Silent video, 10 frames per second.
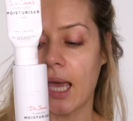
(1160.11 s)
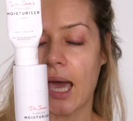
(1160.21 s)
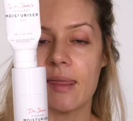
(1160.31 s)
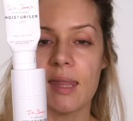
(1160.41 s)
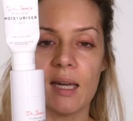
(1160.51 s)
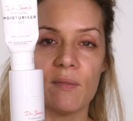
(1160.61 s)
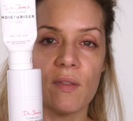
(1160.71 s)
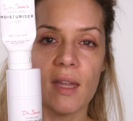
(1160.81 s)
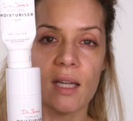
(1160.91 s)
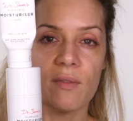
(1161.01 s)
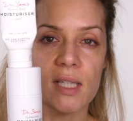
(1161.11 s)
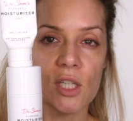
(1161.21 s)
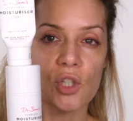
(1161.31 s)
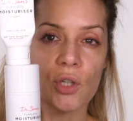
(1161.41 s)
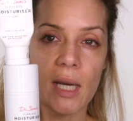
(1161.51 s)
And then if you think of it as
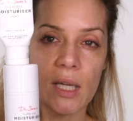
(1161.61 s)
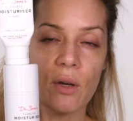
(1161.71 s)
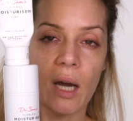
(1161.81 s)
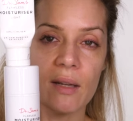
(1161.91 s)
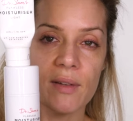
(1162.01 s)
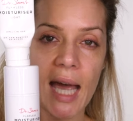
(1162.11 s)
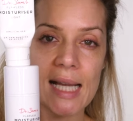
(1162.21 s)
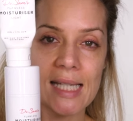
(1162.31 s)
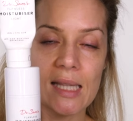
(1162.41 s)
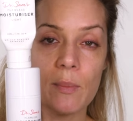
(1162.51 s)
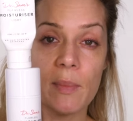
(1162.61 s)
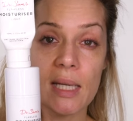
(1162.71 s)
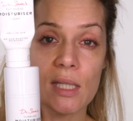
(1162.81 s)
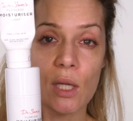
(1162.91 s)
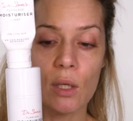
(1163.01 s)
a tree, you kind of add in the
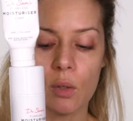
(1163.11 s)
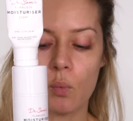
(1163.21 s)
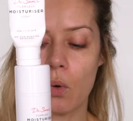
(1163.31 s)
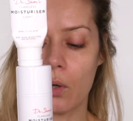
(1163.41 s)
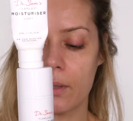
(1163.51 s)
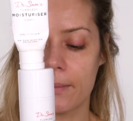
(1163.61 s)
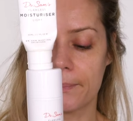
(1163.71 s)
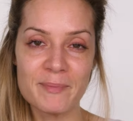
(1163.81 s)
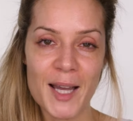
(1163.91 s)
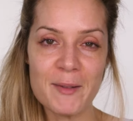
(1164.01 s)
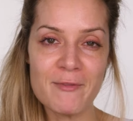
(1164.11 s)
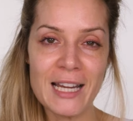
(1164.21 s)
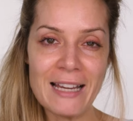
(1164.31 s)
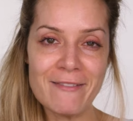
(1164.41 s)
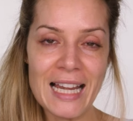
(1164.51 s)
bits that you want. I'm
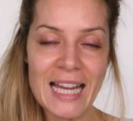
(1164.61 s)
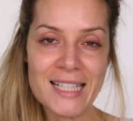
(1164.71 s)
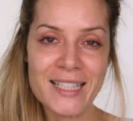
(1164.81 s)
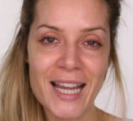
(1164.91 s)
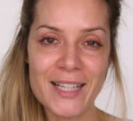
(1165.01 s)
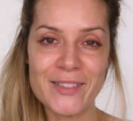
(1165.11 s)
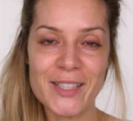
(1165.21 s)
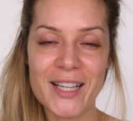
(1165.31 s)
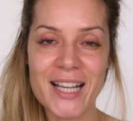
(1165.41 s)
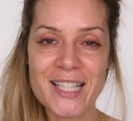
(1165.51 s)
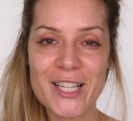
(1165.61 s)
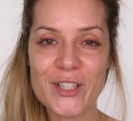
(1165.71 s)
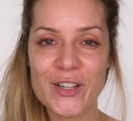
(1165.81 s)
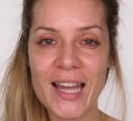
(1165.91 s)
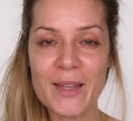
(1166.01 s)
really, really excited for you guys to
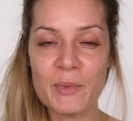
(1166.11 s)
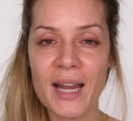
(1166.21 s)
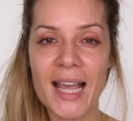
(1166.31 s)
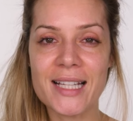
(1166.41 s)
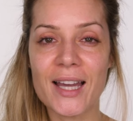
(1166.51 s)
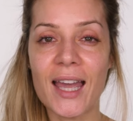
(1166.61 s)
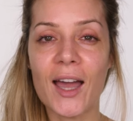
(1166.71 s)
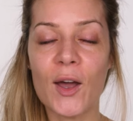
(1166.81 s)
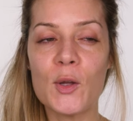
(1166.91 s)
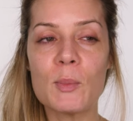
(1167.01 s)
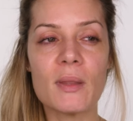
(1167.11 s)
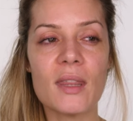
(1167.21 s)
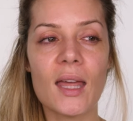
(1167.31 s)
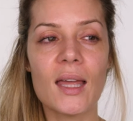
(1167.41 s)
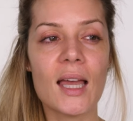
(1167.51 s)
try the brand. I hope
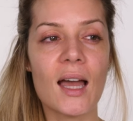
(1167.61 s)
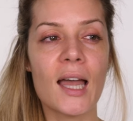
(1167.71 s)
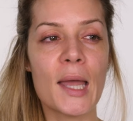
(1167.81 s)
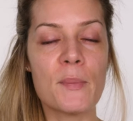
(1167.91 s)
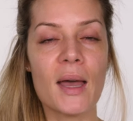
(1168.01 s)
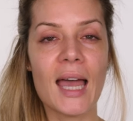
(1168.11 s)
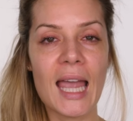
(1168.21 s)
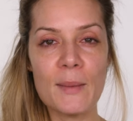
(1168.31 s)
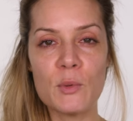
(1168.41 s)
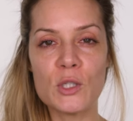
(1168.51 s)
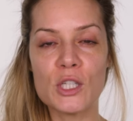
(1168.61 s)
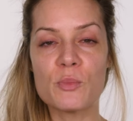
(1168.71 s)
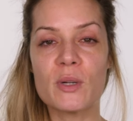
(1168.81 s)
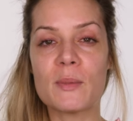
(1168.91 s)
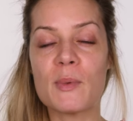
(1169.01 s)
that I'm able to
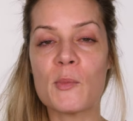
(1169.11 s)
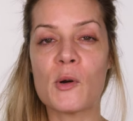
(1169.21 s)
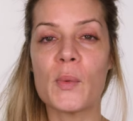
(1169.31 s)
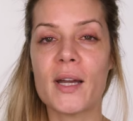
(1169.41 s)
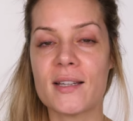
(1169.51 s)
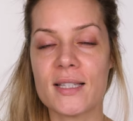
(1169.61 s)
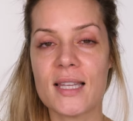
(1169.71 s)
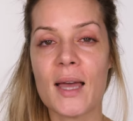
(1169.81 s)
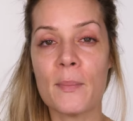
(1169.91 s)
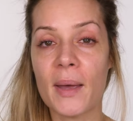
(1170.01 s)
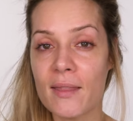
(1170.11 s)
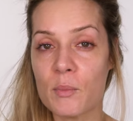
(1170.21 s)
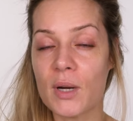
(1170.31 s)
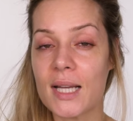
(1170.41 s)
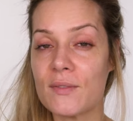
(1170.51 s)
spread a bit more awareness about the
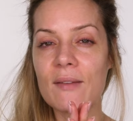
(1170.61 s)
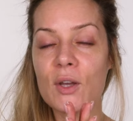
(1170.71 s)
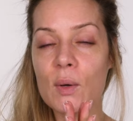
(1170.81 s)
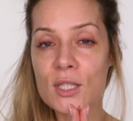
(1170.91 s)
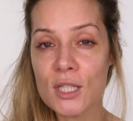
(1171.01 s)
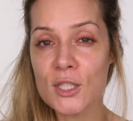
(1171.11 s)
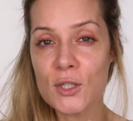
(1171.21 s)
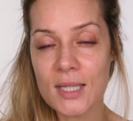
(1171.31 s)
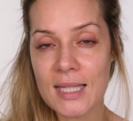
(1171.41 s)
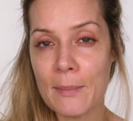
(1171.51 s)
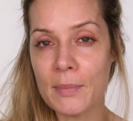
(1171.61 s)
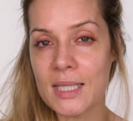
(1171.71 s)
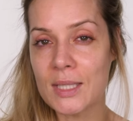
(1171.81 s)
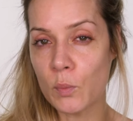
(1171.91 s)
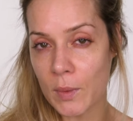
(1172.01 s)
brand. If you go onto the Dr. Sam
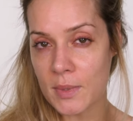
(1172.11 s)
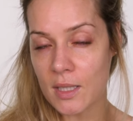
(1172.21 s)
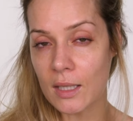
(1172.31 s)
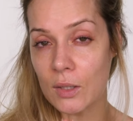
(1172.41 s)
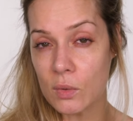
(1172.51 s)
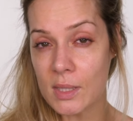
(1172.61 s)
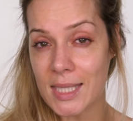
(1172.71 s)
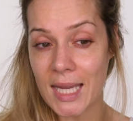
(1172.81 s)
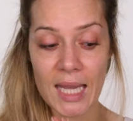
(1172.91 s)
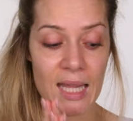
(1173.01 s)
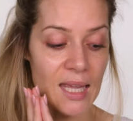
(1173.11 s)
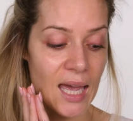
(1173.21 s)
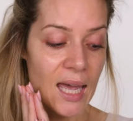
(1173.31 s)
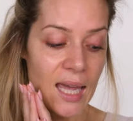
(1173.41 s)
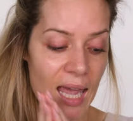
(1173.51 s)
Bunting website, you'll see
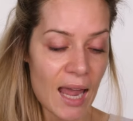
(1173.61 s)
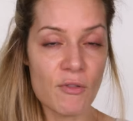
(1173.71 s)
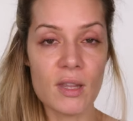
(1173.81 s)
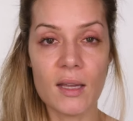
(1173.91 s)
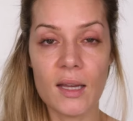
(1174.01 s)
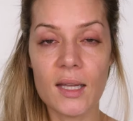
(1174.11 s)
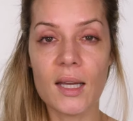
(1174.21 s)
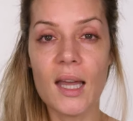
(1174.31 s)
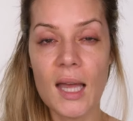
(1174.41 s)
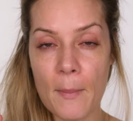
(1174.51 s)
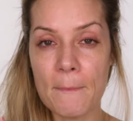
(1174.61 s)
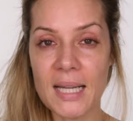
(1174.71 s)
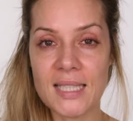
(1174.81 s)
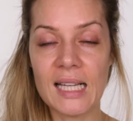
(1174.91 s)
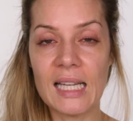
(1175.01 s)
that everything
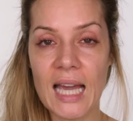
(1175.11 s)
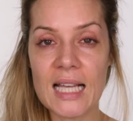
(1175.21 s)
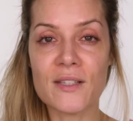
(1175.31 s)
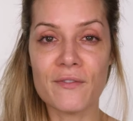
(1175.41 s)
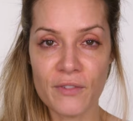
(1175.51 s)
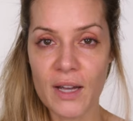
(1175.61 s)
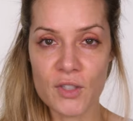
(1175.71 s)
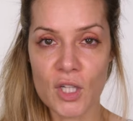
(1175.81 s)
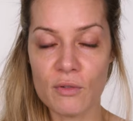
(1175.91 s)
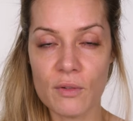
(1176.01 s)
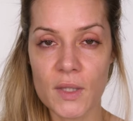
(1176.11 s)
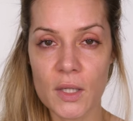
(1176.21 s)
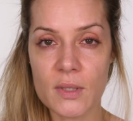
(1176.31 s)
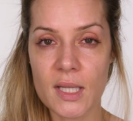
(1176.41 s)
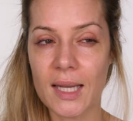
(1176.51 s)
basically has 5-star
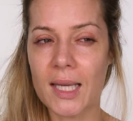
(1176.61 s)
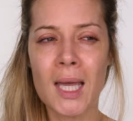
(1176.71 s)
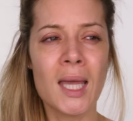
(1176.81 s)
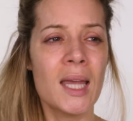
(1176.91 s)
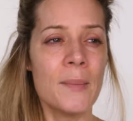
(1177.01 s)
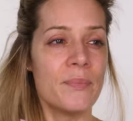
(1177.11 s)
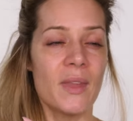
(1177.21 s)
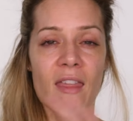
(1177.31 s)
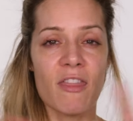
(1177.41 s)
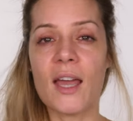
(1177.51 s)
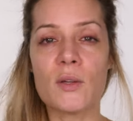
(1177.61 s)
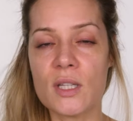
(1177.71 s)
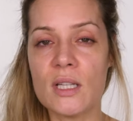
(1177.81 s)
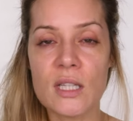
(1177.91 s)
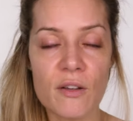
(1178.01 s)
reviews, like
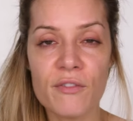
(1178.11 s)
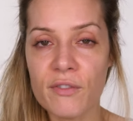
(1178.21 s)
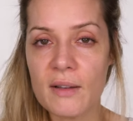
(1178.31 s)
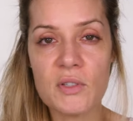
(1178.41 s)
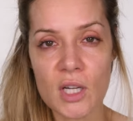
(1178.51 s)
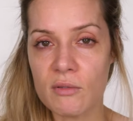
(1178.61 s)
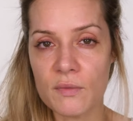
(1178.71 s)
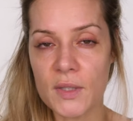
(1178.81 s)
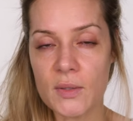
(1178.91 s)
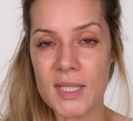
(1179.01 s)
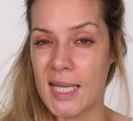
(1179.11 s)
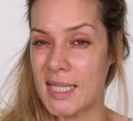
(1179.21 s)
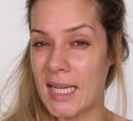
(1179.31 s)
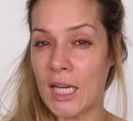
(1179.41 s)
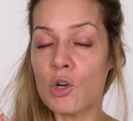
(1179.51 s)
thousands of 5-star reviews.
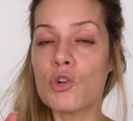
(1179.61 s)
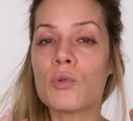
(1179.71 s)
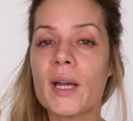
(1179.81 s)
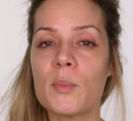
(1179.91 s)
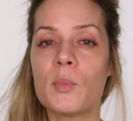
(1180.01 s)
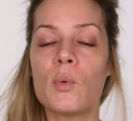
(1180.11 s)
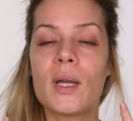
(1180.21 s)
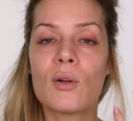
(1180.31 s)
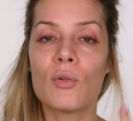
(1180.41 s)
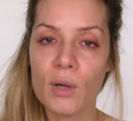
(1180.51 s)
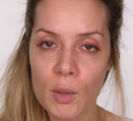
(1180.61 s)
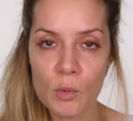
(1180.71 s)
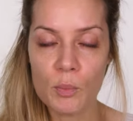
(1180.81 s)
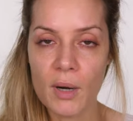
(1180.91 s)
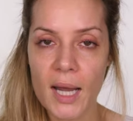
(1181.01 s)
It's an incredible,
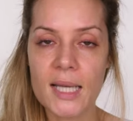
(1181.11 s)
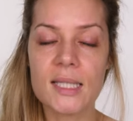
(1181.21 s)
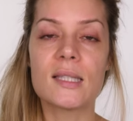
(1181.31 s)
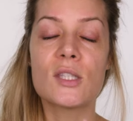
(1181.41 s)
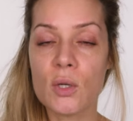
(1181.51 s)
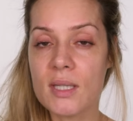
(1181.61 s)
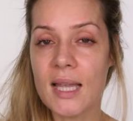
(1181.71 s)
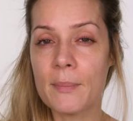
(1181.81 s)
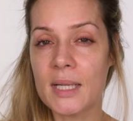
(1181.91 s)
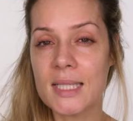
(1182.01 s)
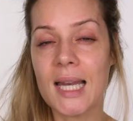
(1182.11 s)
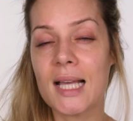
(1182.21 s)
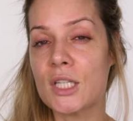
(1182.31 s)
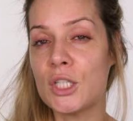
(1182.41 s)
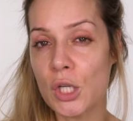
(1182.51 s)
incredible brand. Dr. Sam Bunting
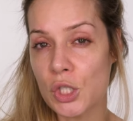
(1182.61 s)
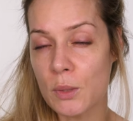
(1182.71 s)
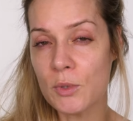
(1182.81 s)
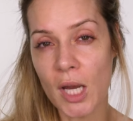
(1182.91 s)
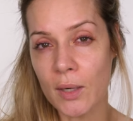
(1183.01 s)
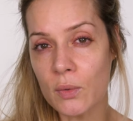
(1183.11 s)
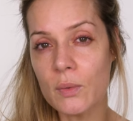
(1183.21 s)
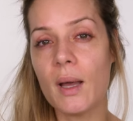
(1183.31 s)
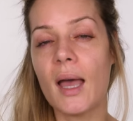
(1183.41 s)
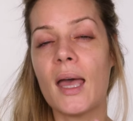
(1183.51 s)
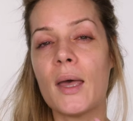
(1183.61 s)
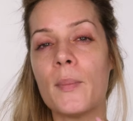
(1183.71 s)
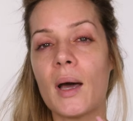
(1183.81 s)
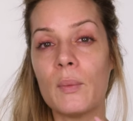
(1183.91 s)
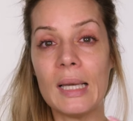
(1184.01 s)
has a YouTube channel.
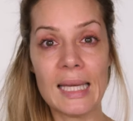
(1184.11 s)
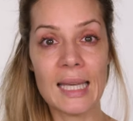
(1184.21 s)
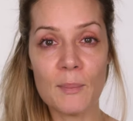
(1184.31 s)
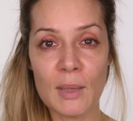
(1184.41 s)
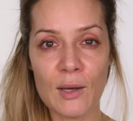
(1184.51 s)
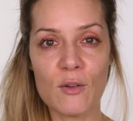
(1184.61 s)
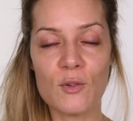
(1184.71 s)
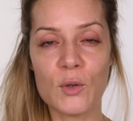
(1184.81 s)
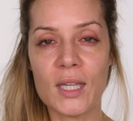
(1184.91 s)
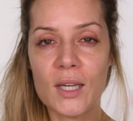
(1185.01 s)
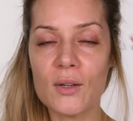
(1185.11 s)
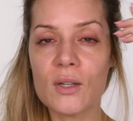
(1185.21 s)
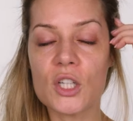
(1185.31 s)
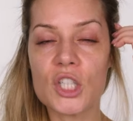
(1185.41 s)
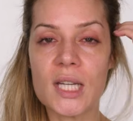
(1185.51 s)
I will link it below for you
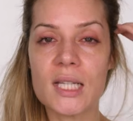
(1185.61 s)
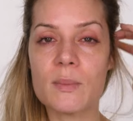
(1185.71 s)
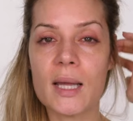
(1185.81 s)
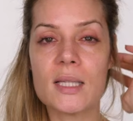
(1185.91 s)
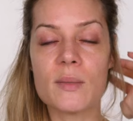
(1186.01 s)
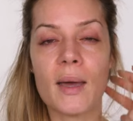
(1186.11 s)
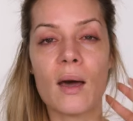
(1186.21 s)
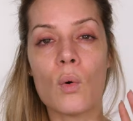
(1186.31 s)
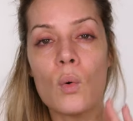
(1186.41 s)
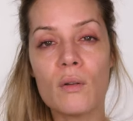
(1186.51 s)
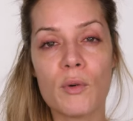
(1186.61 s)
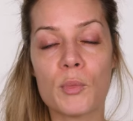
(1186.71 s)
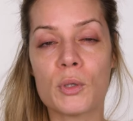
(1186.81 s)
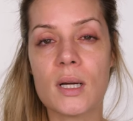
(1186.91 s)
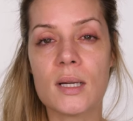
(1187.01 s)
because she explains about all of her
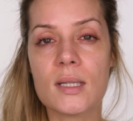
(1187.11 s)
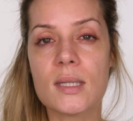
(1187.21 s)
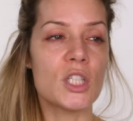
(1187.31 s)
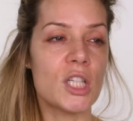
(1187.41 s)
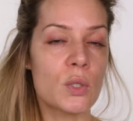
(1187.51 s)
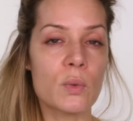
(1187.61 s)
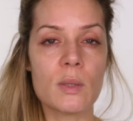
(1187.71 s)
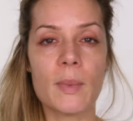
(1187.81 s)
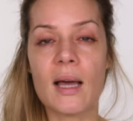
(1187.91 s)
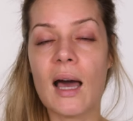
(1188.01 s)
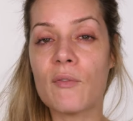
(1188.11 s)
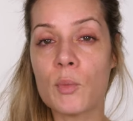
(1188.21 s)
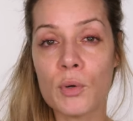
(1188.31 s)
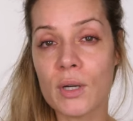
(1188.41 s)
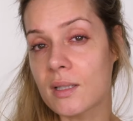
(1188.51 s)
products. She talks about other
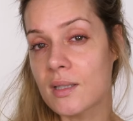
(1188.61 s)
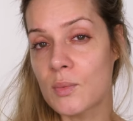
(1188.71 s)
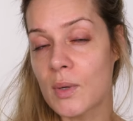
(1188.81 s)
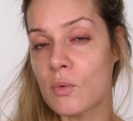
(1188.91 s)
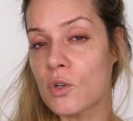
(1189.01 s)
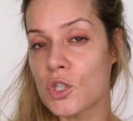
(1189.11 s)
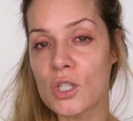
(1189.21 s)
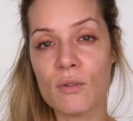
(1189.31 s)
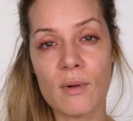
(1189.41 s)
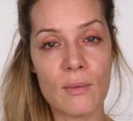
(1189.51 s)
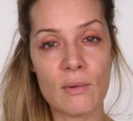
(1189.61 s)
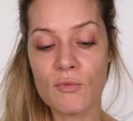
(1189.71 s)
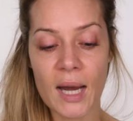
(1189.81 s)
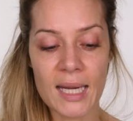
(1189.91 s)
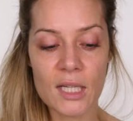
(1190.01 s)
products as well, not just her own
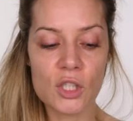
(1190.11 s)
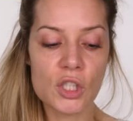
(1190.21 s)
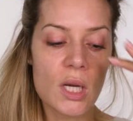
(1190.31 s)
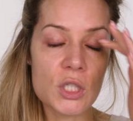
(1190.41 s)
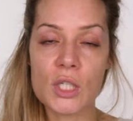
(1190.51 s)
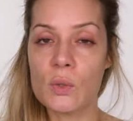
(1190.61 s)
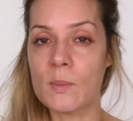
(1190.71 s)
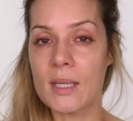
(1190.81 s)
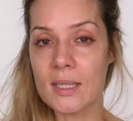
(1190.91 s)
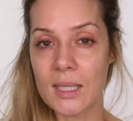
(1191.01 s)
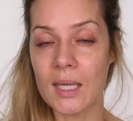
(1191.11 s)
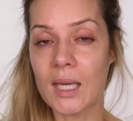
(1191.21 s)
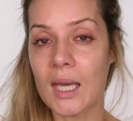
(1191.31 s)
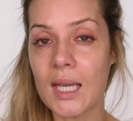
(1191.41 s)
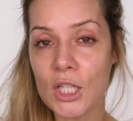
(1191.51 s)
range. She talks about
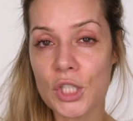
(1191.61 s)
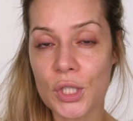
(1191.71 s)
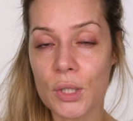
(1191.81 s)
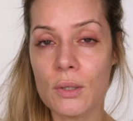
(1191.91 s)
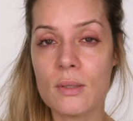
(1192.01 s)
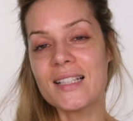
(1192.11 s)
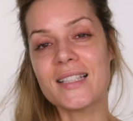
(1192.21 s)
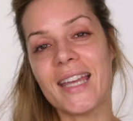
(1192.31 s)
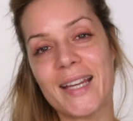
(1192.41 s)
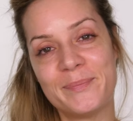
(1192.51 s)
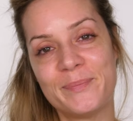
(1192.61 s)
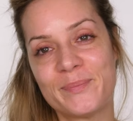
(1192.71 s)
skincare issues. So yeah,